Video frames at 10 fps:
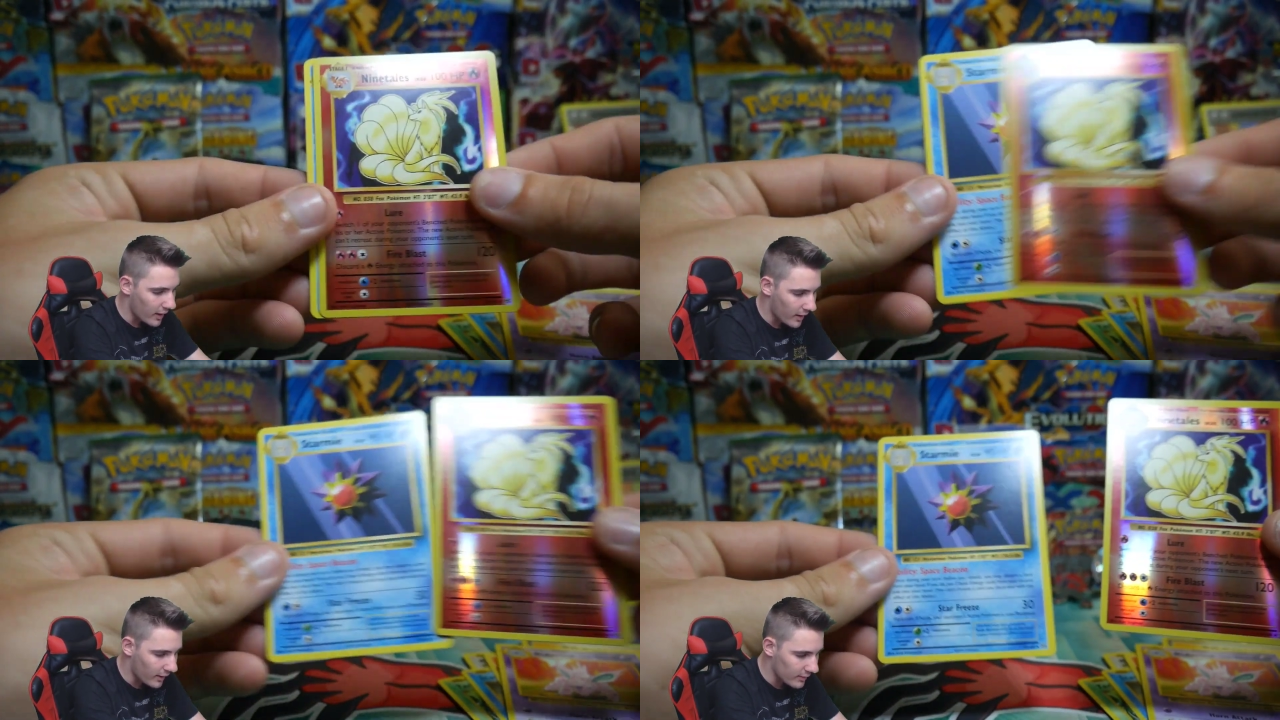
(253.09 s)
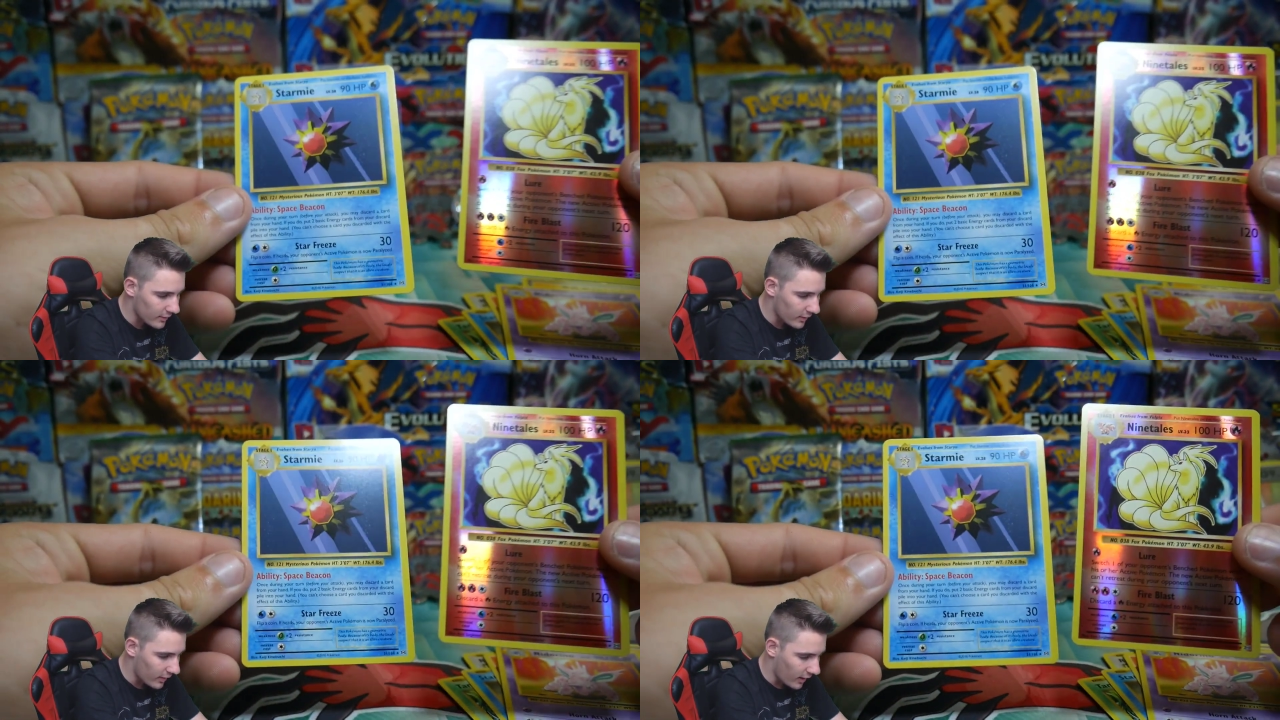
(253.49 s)
and
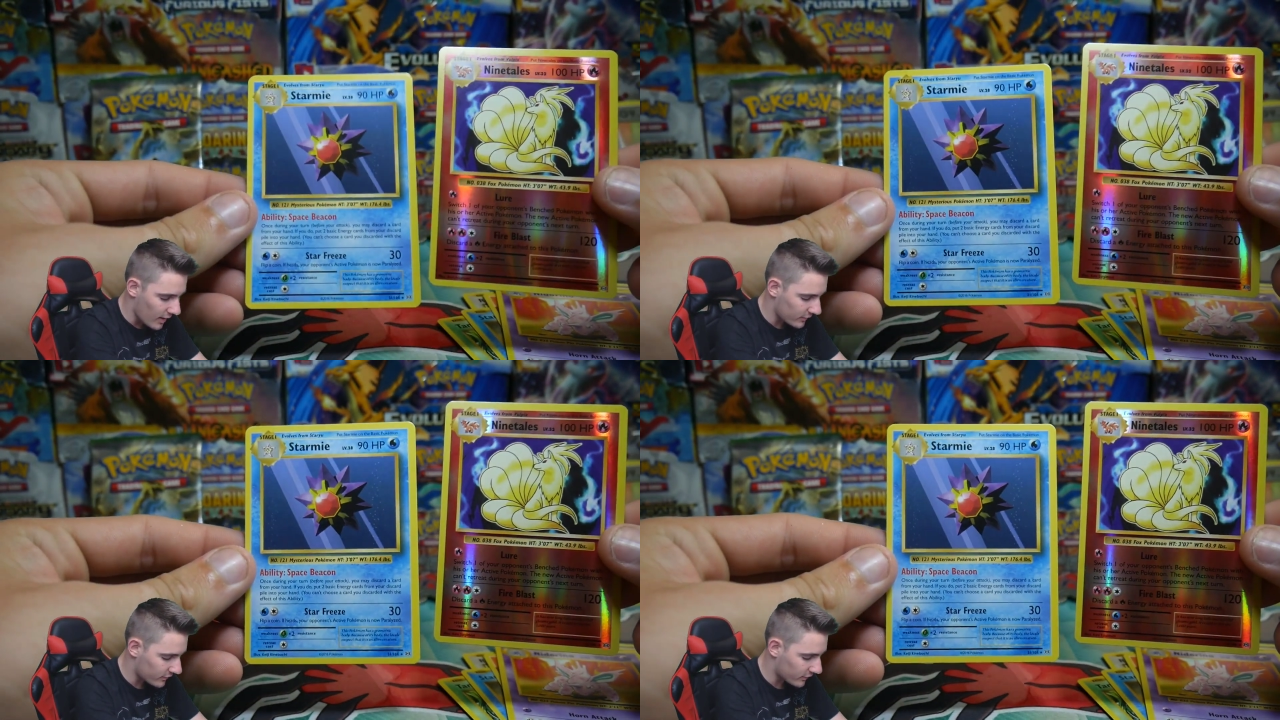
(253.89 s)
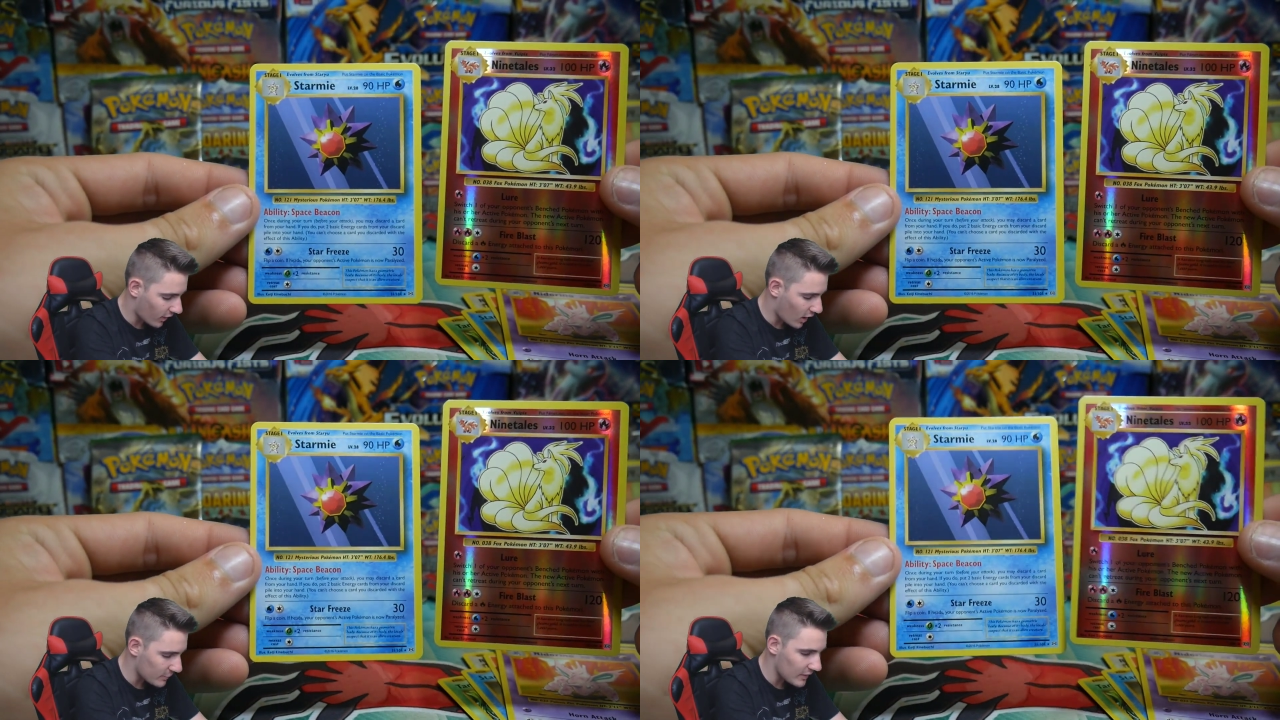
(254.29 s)
a
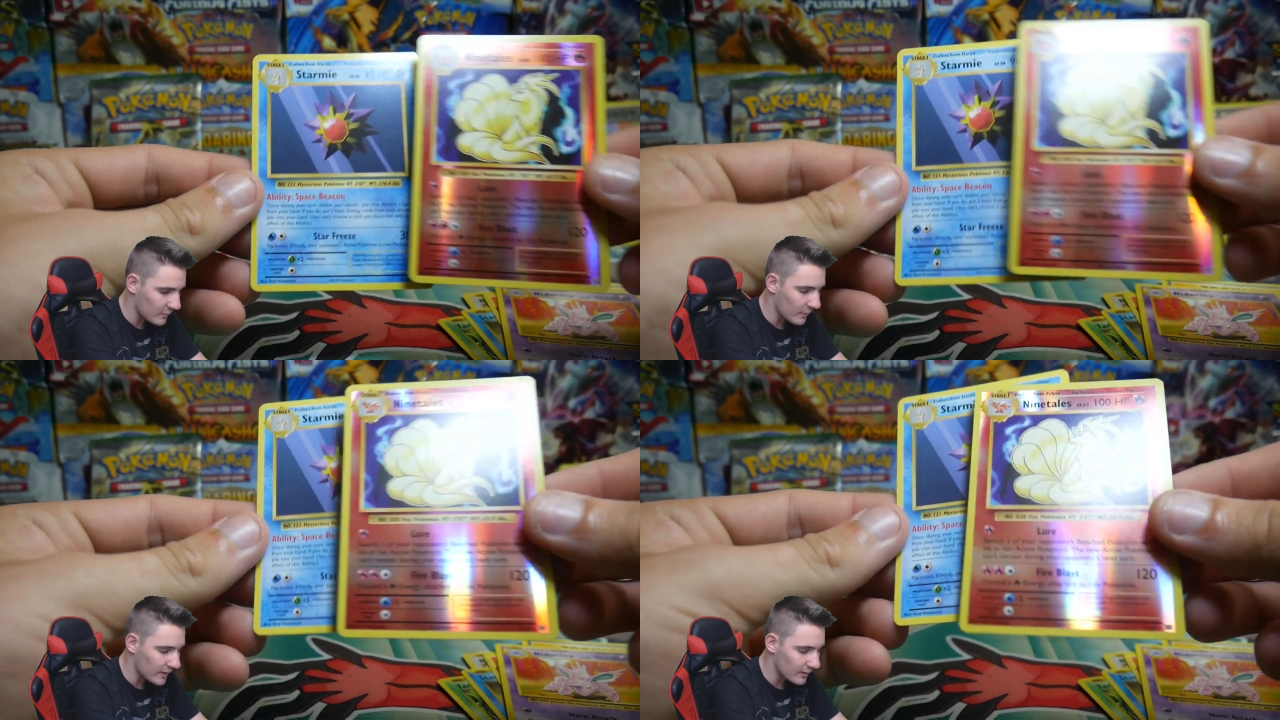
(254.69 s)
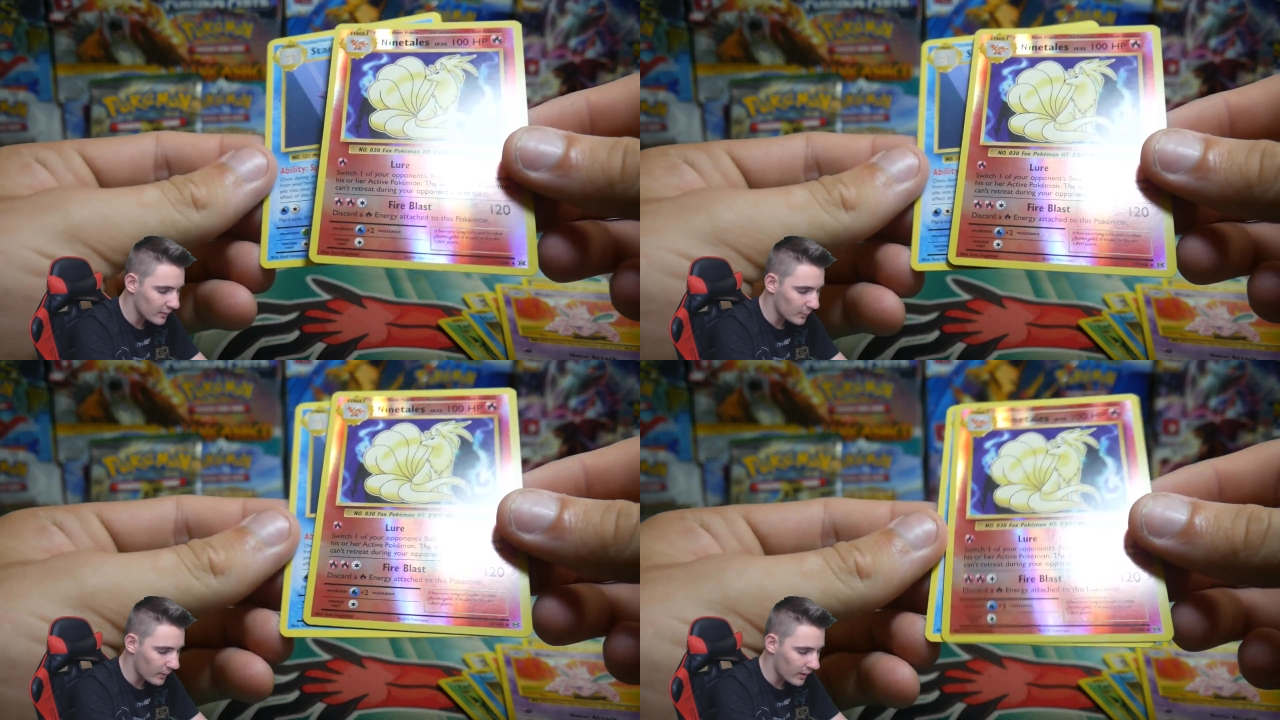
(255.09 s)
Starmie
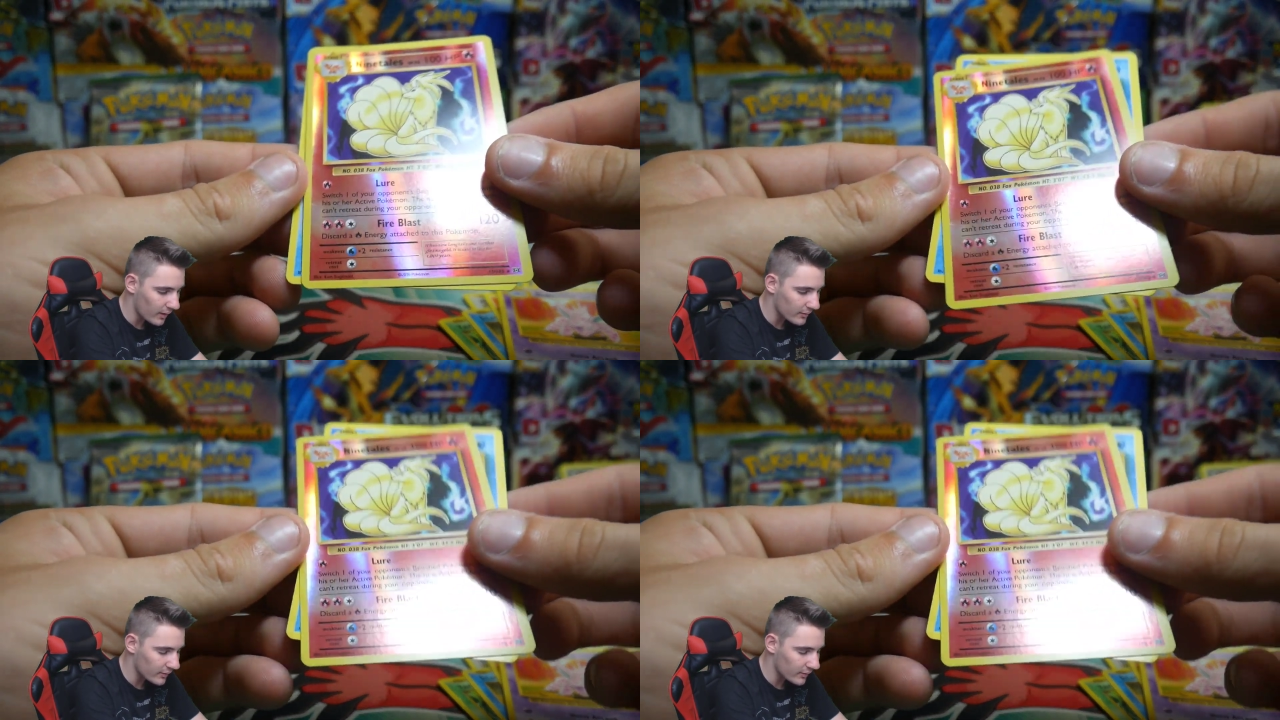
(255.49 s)
regular rare.